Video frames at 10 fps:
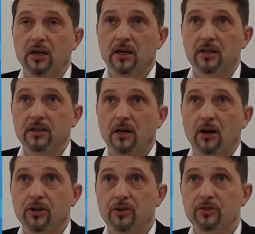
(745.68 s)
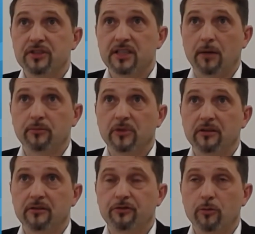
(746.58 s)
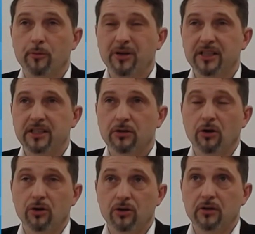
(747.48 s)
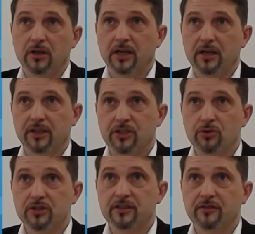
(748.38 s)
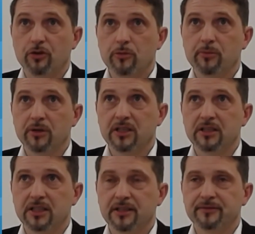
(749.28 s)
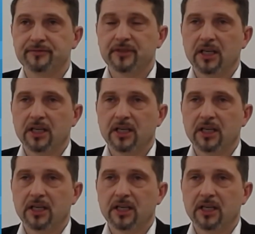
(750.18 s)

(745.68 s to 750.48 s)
uh, are used some formability or uh, reduce the formability.